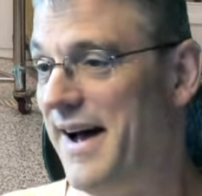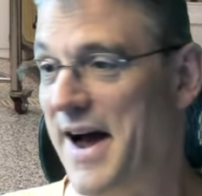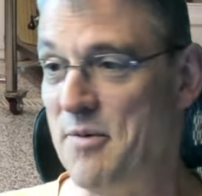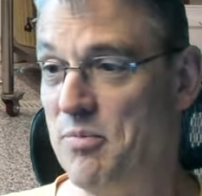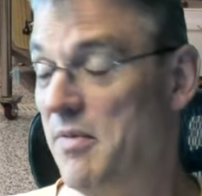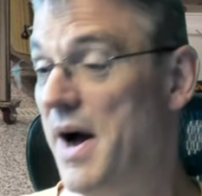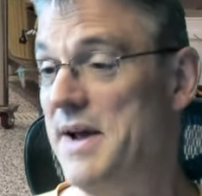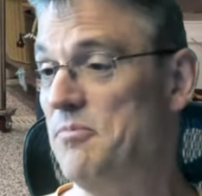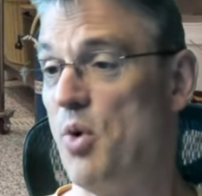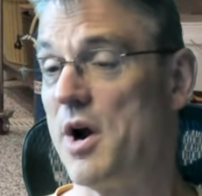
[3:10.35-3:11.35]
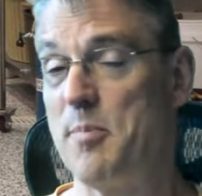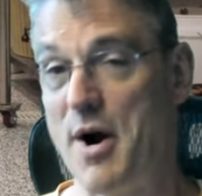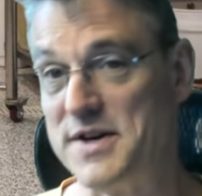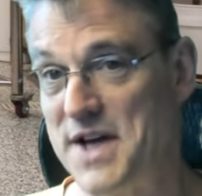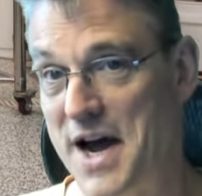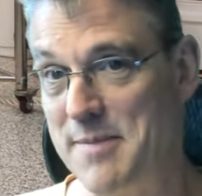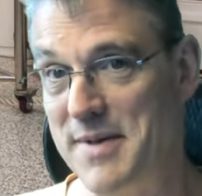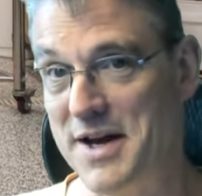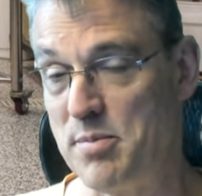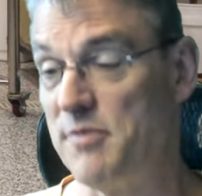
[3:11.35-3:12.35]
I I work part time
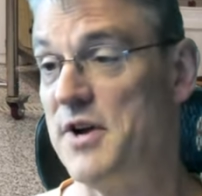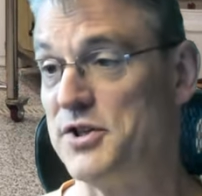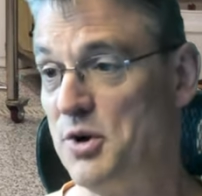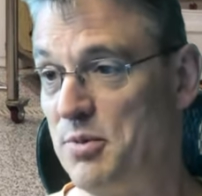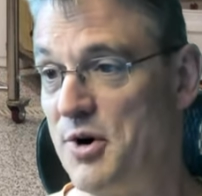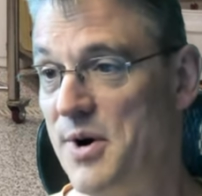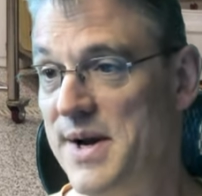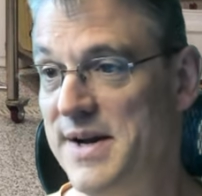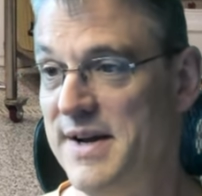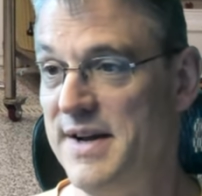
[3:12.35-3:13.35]
in a professional brewery,